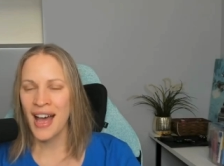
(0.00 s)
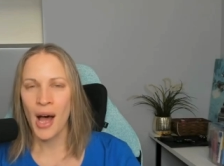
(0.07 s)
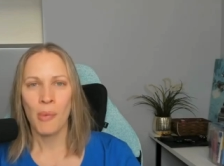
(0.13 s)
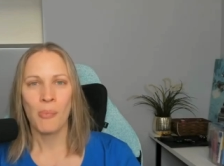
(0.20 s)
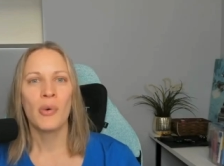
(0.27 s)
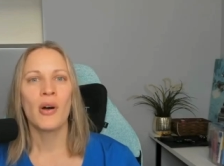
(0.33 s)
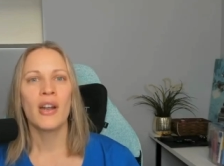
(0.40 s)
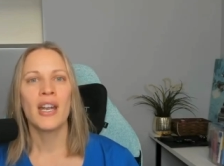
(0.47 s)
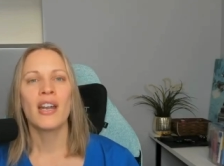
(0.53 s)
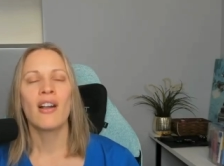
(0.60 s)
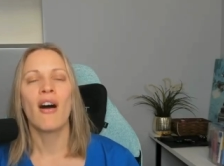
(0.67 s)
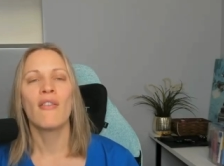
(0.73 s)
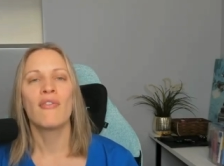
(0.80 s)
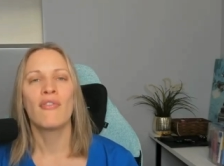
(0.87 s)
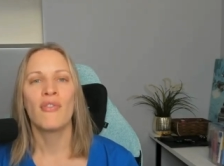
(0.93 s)
Put it
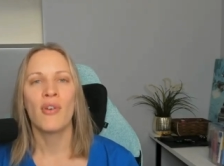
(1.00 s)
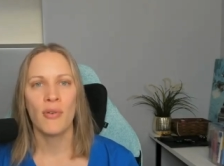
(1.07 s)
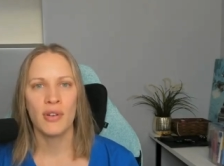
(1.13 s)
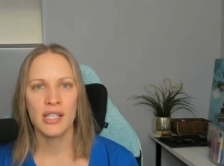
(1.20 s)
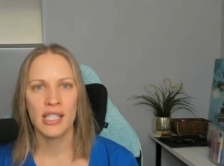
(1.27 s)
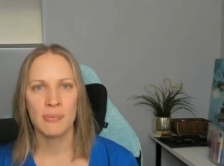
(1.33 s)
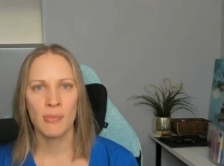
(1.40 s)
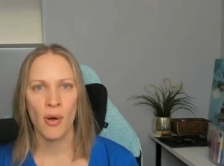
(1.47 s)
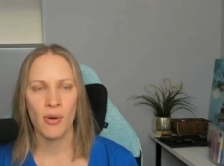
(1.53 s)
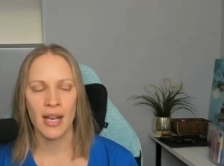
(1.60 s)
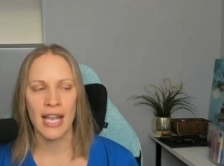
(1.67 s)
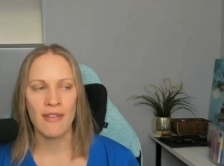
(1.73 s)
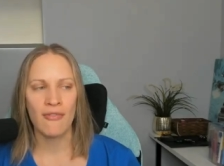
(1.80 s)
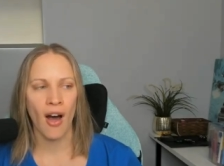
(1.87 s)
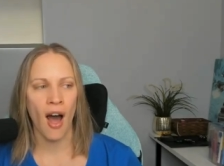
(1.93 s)
on focus mode.
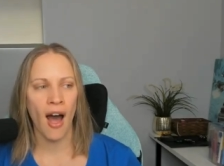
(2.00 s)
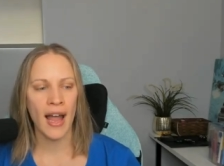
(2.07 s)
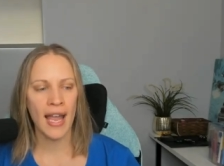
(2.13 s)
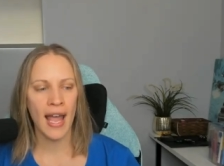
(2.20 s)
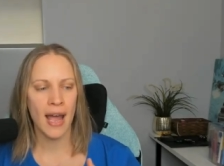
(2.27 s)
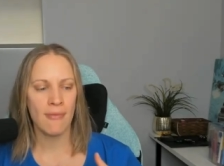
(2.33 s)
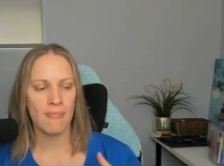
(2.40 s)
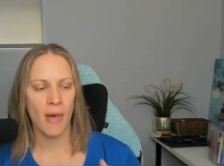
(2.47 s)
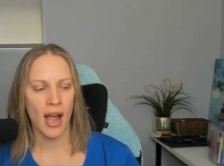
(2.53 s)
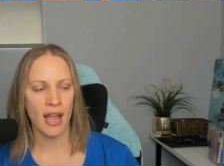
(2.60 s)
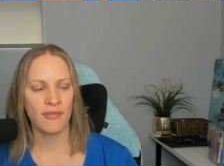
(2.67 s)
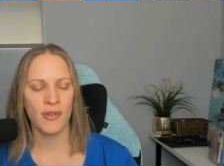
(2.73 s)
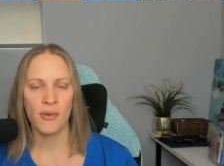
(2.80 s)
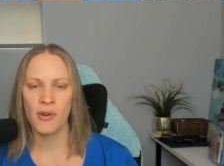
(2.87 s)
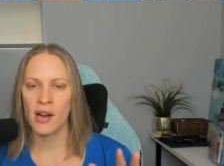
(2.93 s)
If I had my
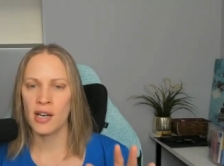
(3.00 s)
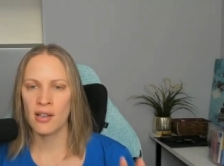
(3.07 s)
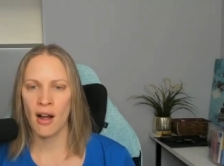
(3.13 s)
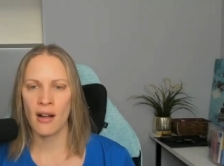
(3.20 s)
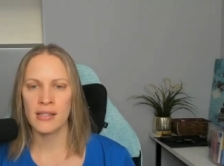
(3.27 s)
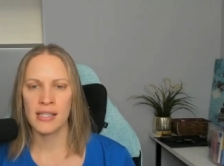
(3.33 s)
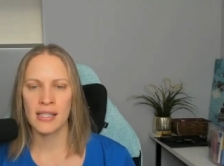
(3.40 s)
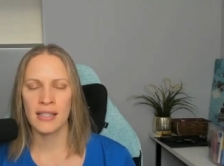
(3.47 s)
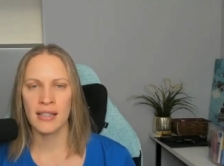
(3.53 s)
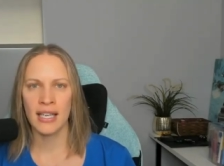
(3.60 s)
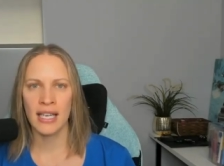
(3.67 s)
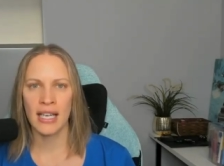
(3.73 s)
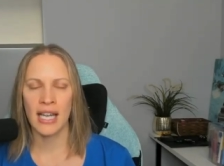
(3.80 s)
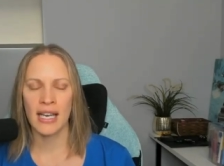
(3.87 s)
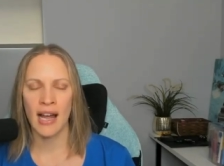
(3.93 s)
phone on
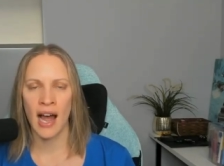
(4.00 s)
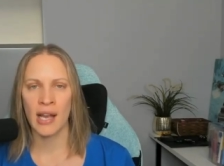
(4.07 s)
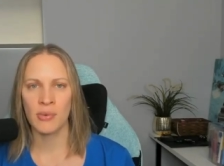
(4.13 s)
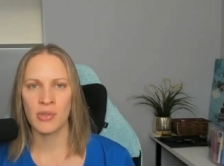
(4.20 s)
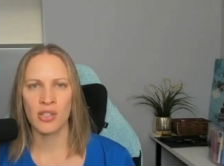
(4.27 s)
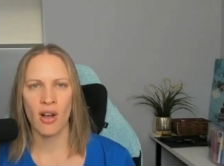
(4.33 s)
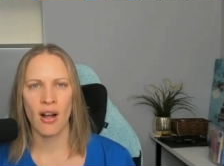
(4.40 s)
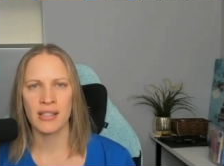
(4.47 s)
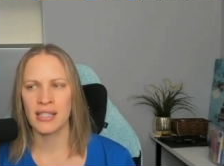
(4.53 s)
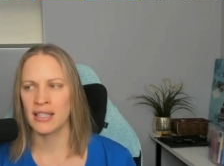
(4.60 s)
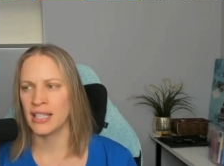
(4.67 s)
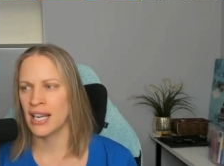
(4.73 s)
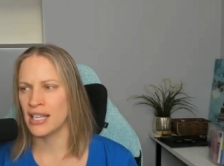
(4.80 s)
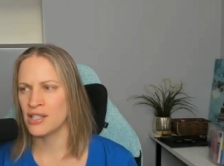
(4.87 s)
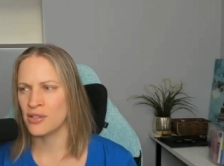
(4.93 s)
constantly and I was
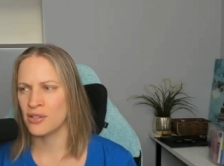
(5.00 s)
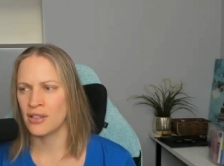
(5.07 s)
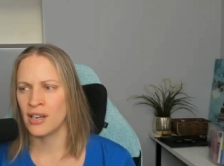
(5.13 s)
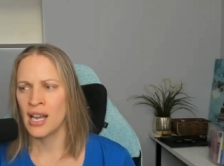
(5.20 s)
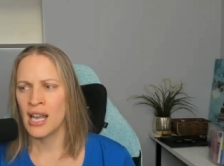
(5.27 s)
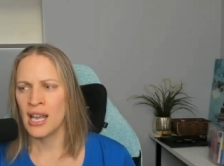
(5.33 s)
constantly answering